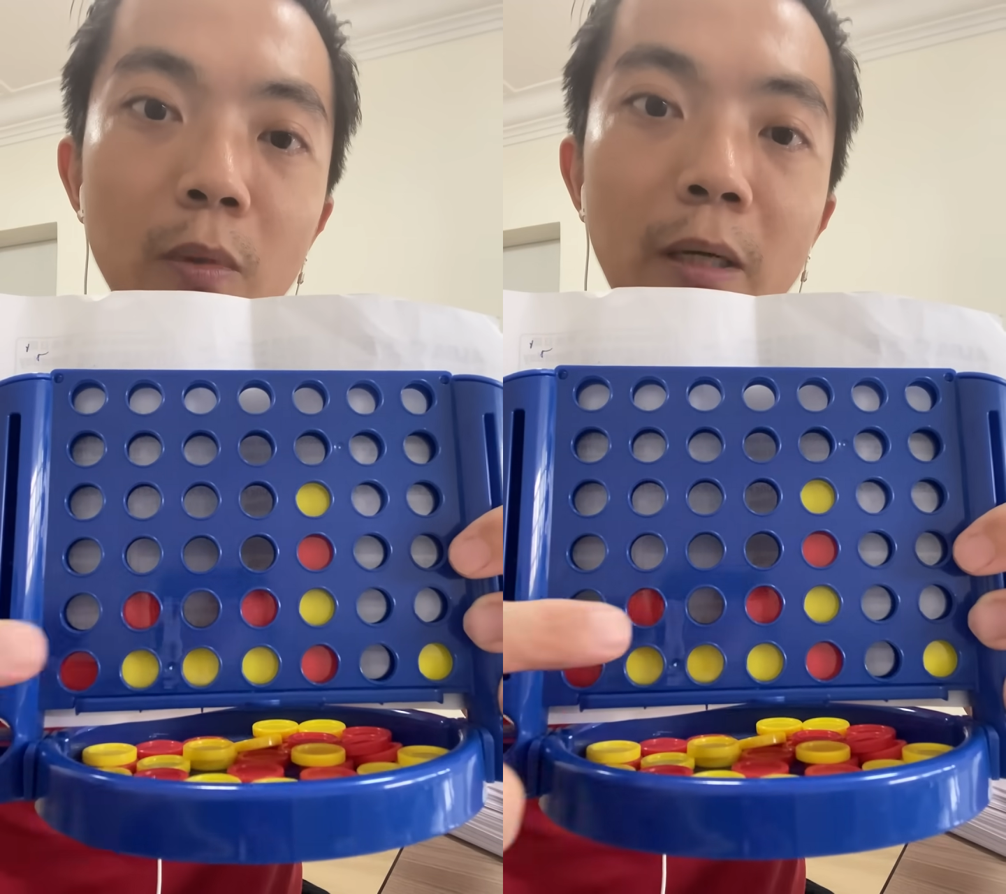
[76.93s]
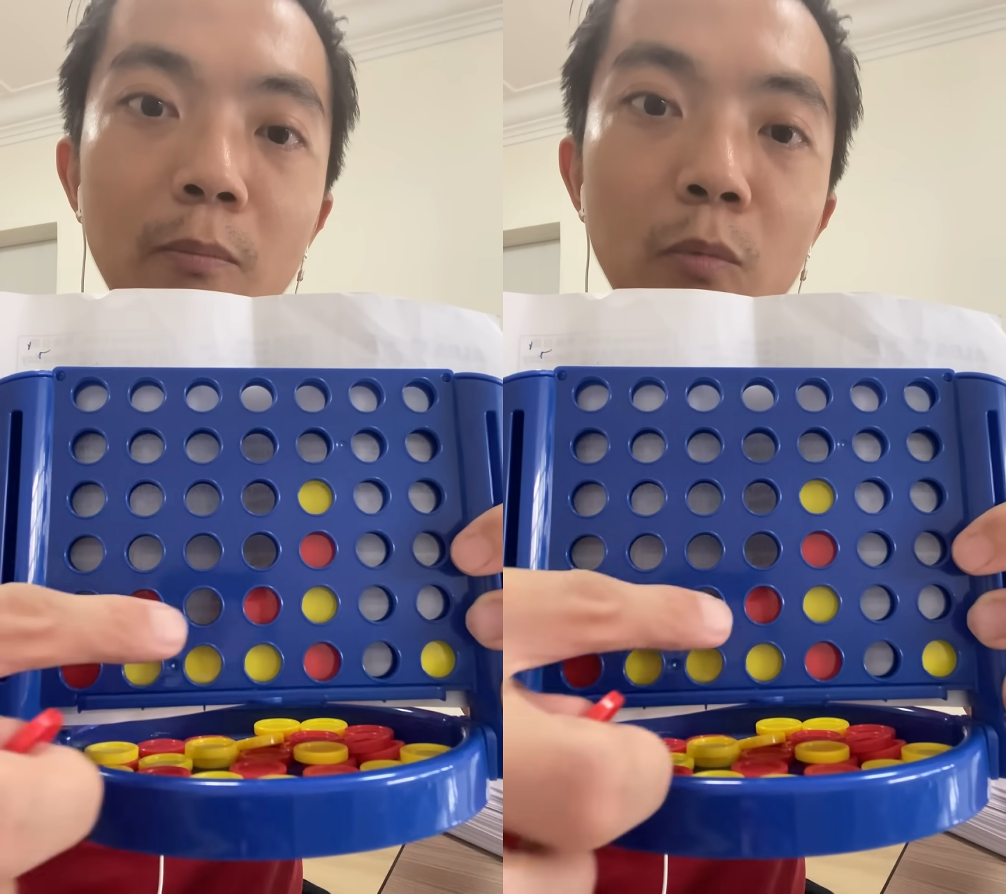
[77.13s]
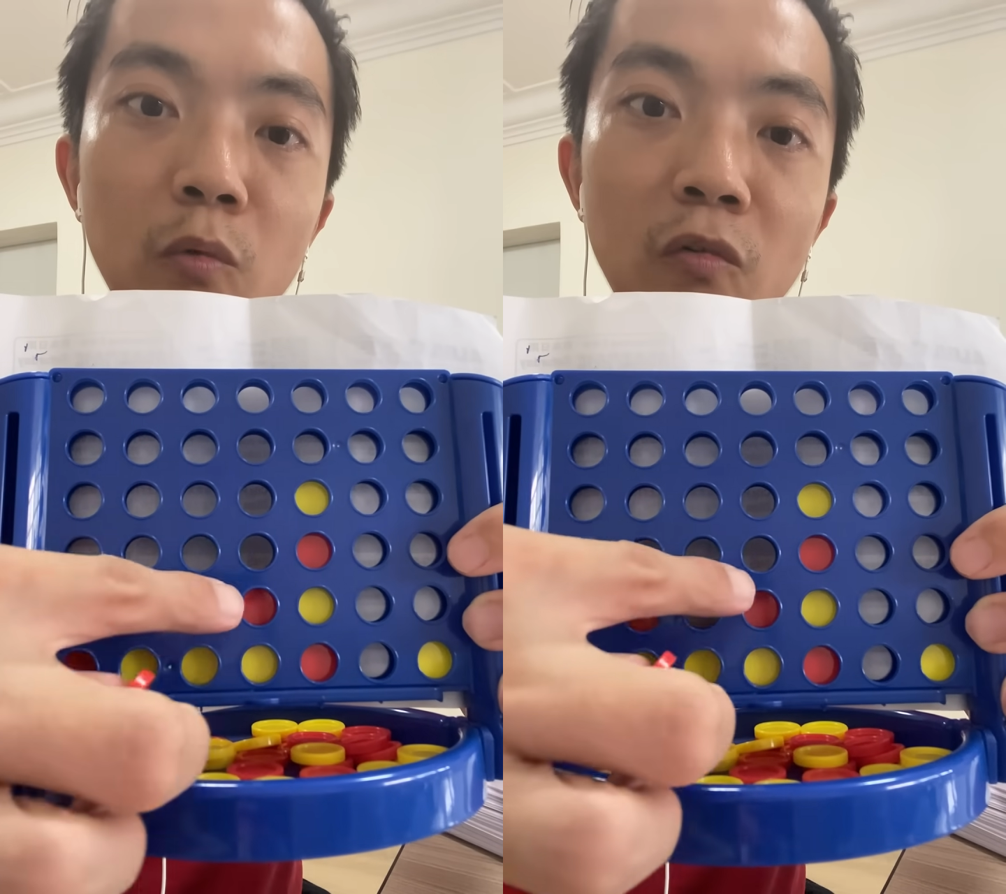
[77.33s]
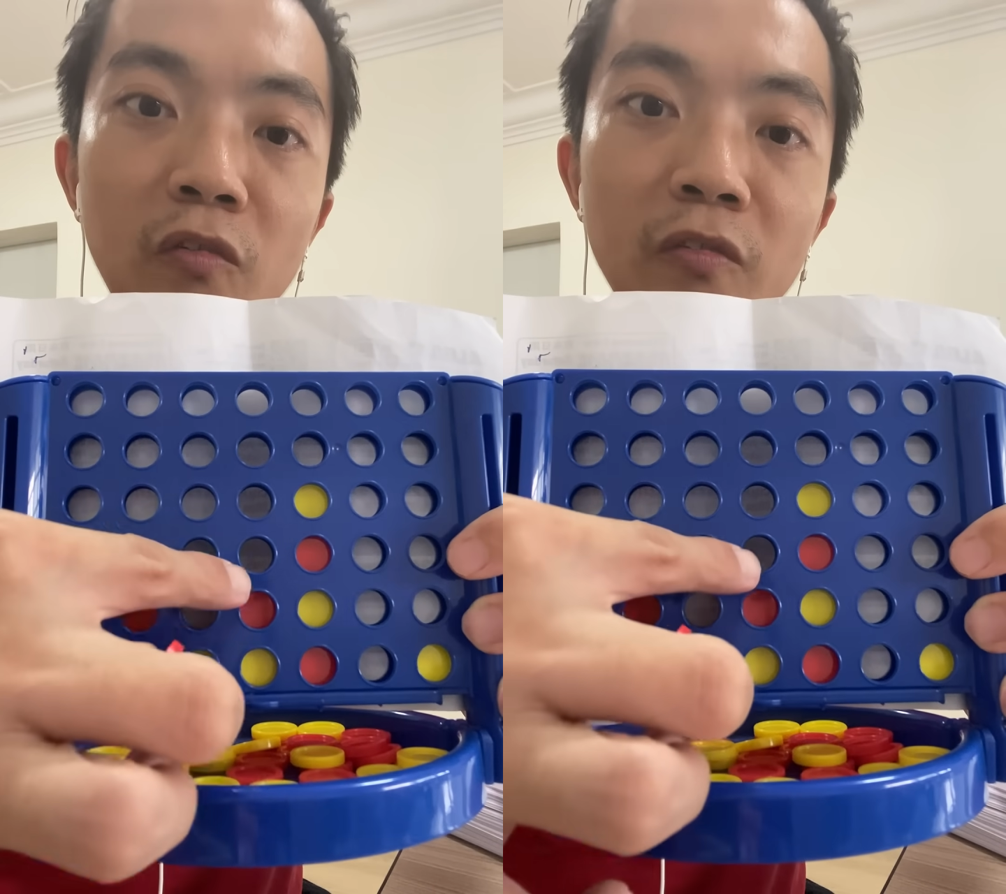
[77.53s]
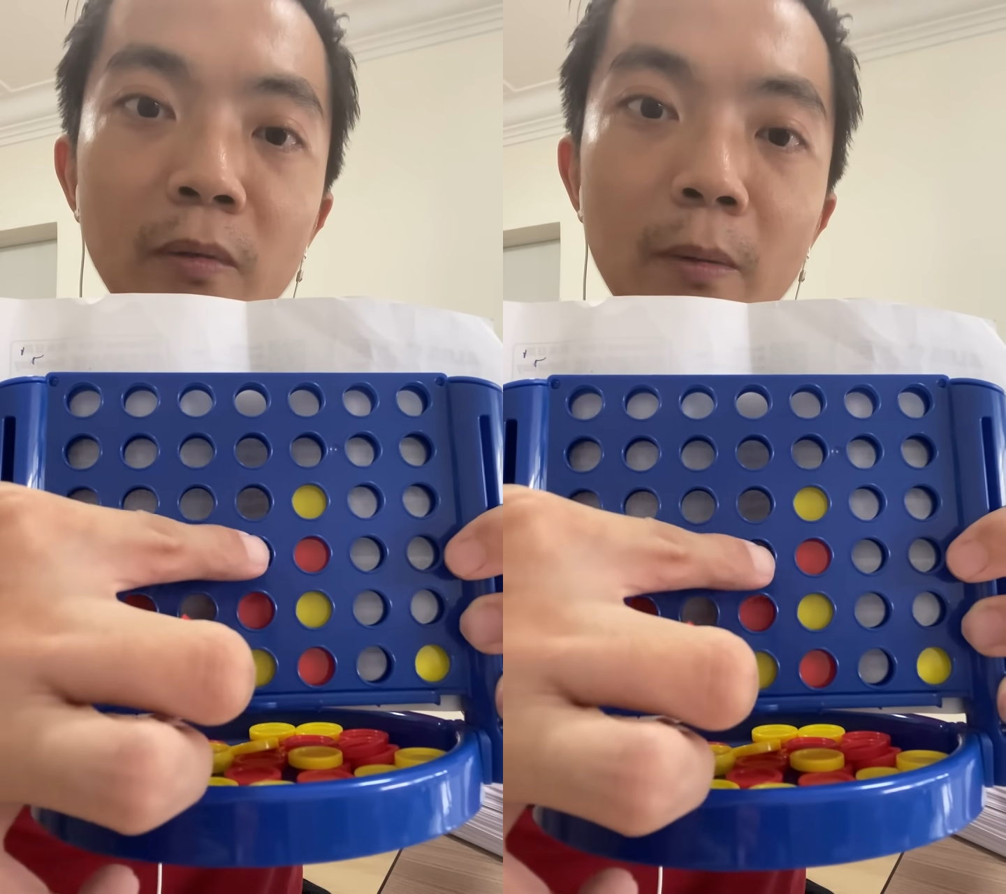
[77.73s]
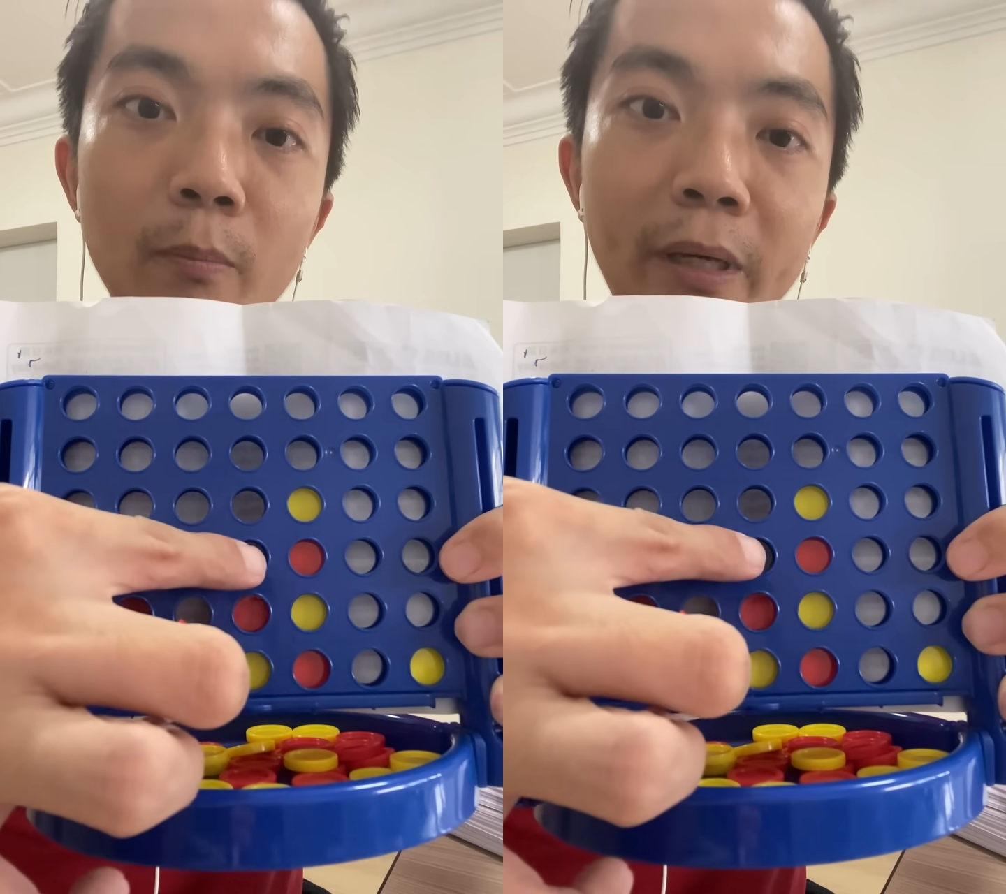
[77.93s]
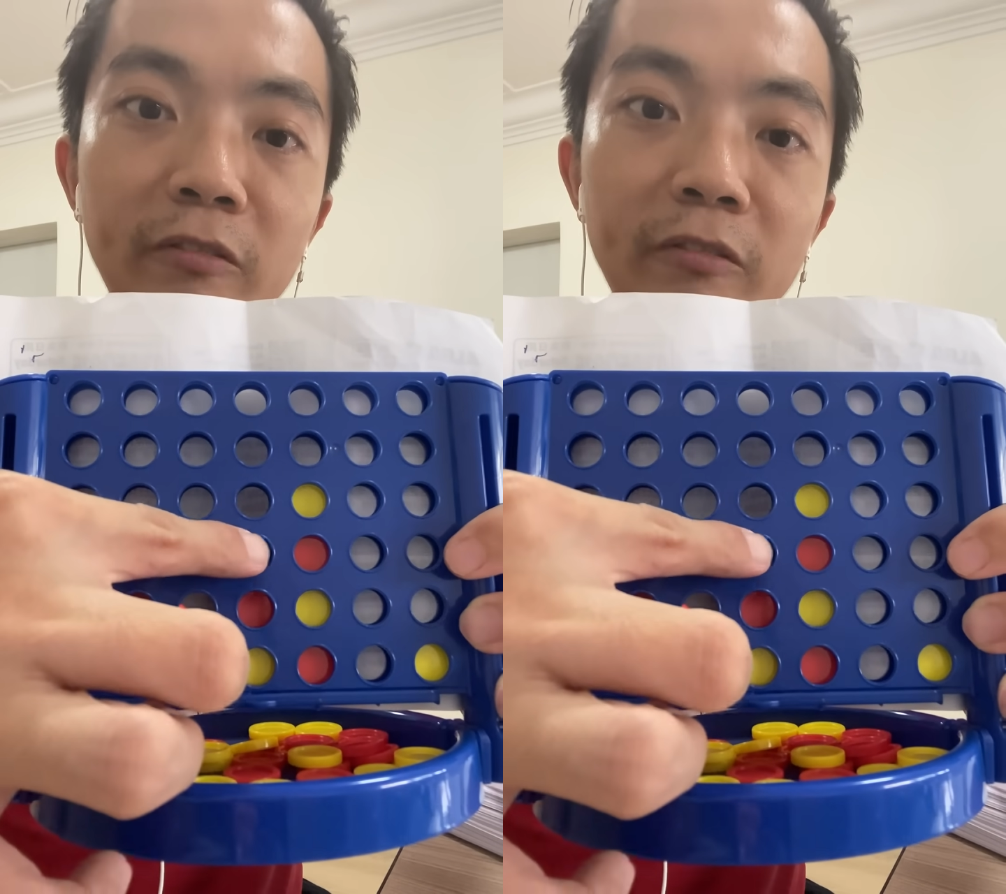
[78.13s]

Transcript: a move by